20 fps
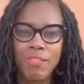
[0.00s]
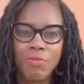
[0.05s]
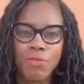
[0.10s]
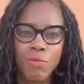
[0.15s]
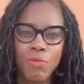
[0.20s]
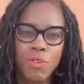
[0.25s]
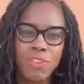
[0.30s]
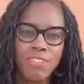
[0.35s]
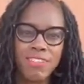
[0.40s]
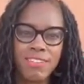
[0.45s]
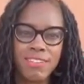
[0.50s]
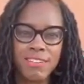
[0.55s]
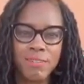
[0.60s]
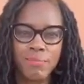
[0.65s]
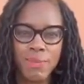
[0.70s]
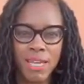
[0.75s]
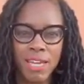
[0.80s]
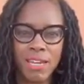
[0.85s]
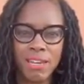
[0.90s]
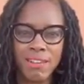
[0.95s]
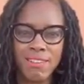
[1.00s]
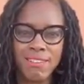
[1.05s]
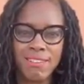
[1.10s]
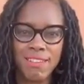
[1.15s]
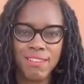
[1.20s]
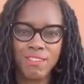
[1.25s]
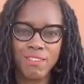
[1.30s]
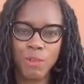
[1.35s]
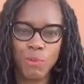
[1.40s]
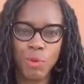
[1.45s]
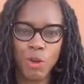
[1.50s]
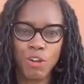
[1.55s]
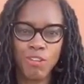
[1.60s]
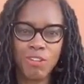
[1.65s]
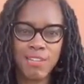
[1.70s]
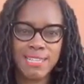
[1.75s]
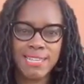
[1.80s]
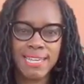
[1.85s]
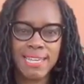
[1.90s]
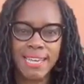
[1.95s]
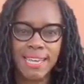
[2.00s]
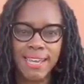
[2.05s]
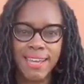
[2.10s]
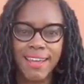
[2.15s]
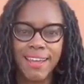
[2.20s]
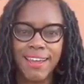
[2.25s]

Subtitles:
through the ones that didn't make any sense, that were crazy,